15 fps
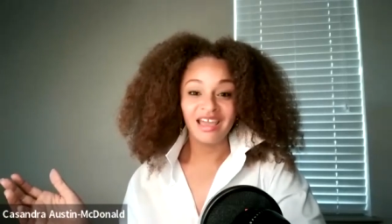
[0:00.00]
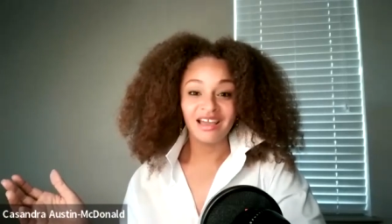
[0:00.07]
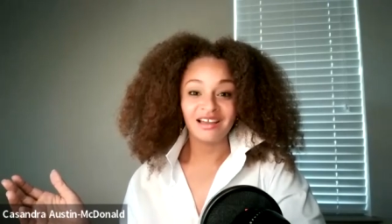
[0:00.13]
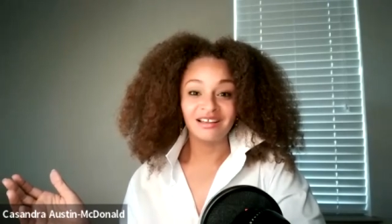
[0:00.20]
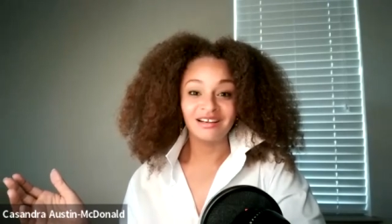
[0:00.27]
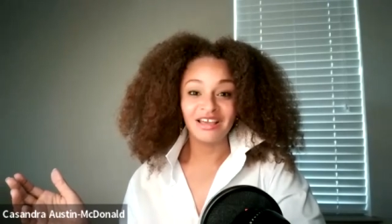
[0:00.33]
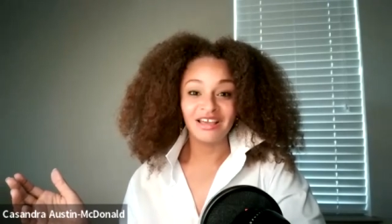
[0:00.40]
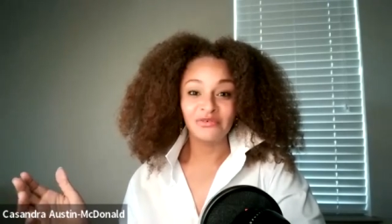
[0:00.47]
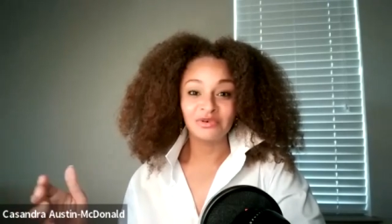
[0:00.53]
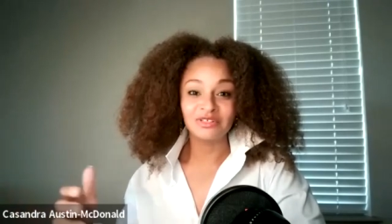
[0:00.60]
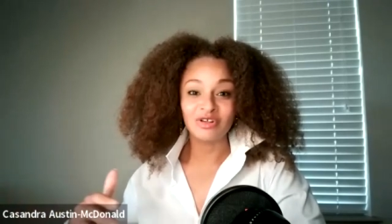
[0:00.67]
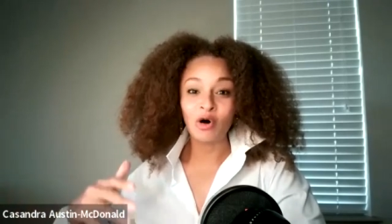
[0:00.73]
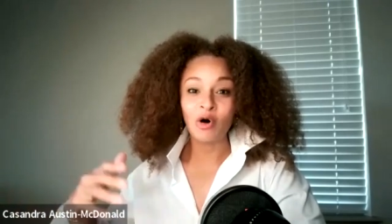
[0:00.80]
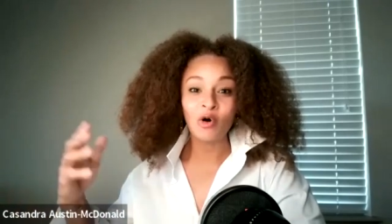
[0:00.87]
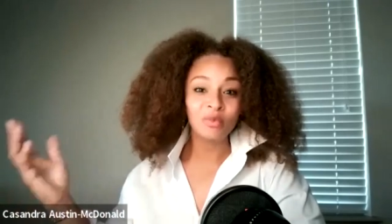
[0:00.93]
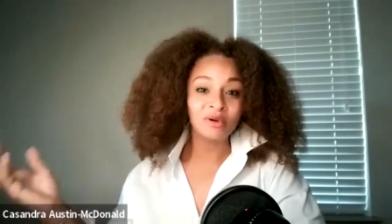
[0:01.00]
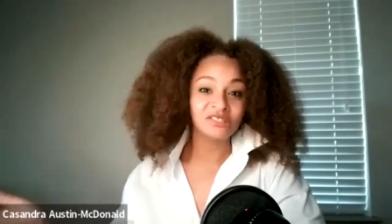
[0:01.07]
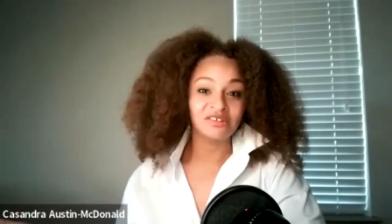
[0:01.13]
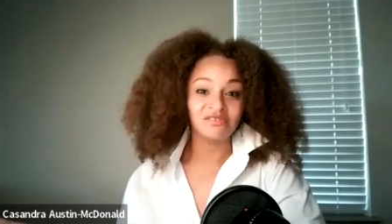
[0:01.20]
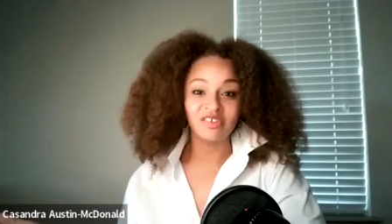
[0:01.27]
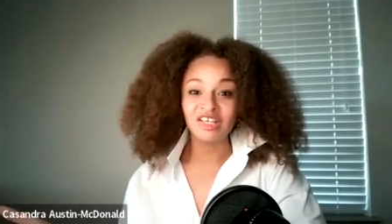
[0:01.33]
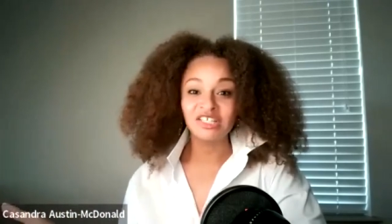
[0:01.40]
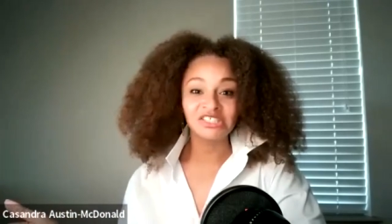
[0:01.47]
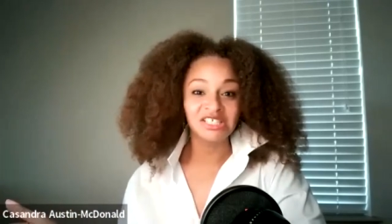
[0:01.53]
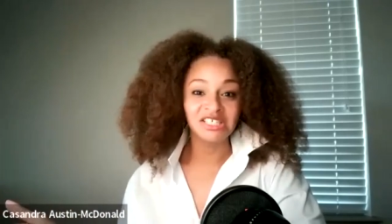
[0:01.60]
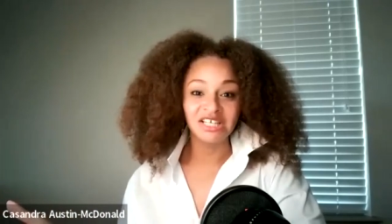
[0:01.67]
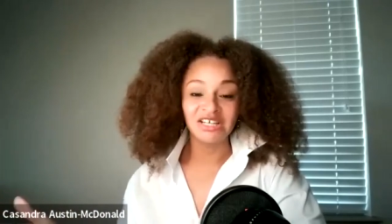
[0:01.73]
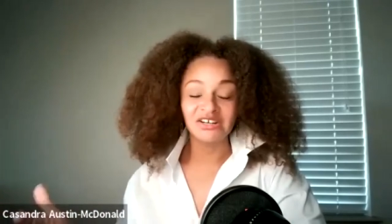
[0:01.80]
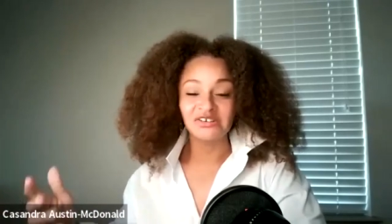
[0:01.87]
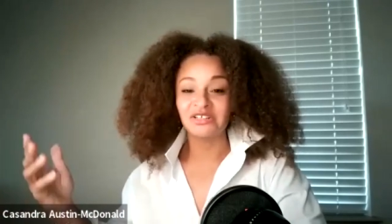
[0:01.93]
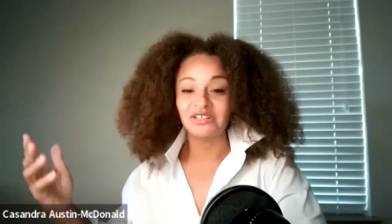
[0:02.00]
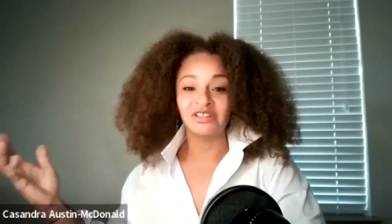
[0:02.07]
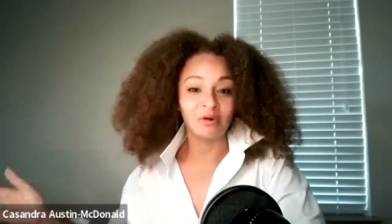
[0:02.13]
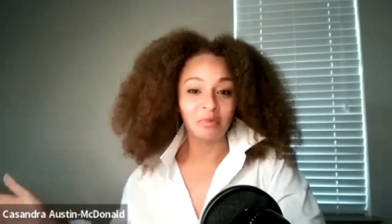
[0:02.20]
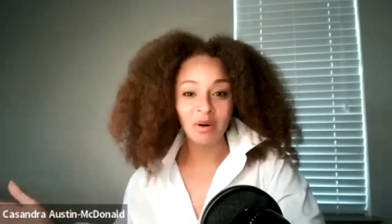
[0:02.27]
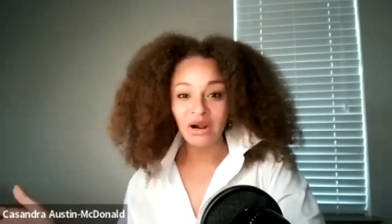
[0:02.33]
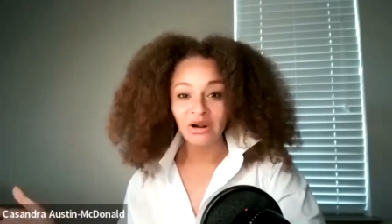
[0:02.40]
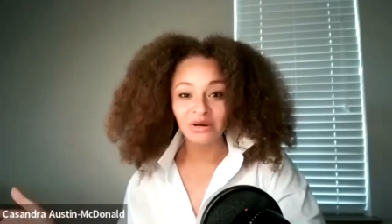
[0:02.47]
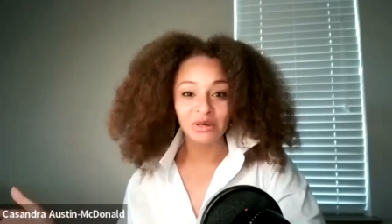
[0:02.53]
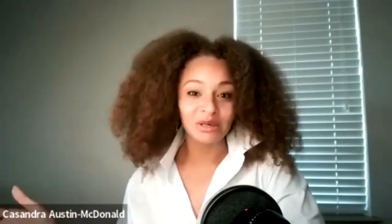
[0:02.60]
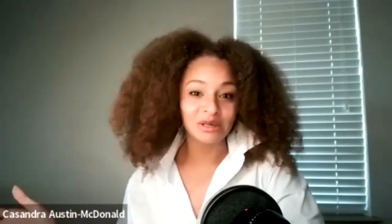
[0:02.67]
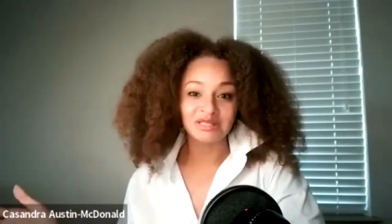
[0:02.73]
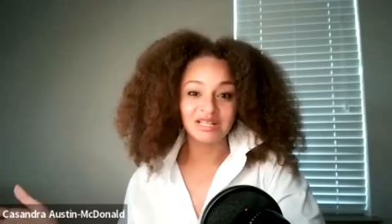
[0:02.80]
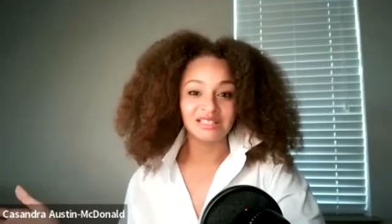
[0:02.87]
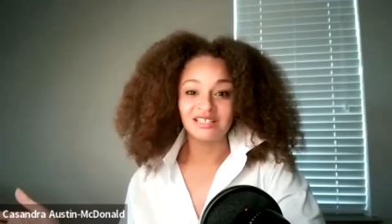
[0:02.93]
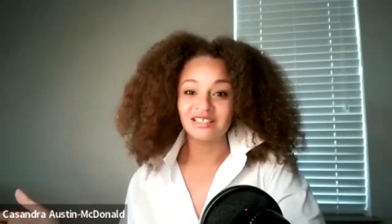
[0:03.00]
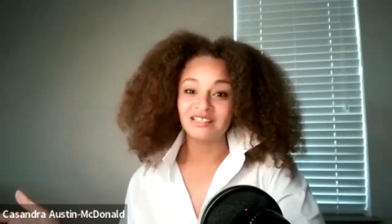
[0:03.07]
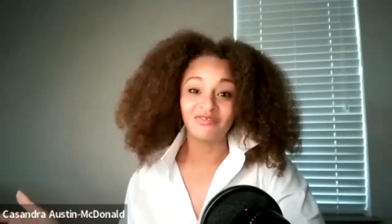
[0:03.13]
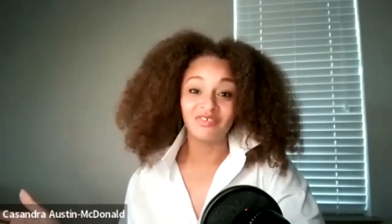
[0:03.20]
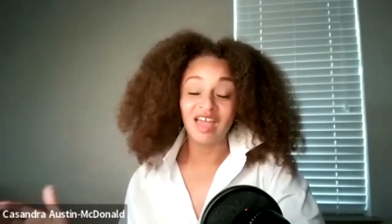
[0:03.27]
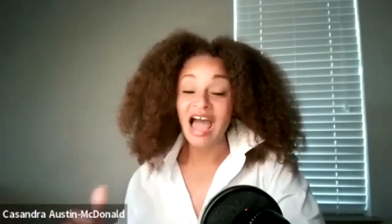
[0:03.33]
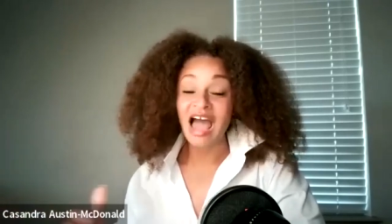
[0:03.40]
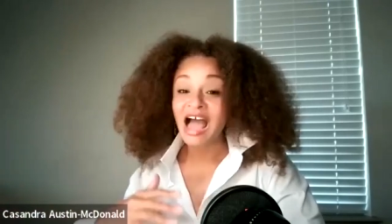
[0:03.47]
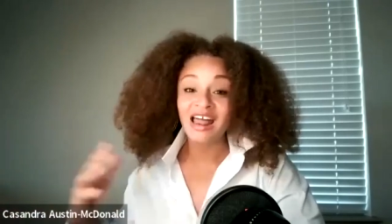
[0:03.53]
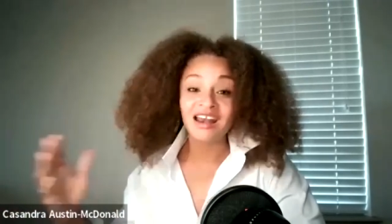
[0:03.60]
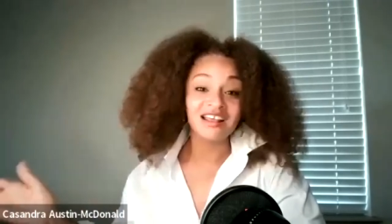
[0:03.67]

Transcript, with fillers: And it was a whole bunch of engineers and their partners at this event.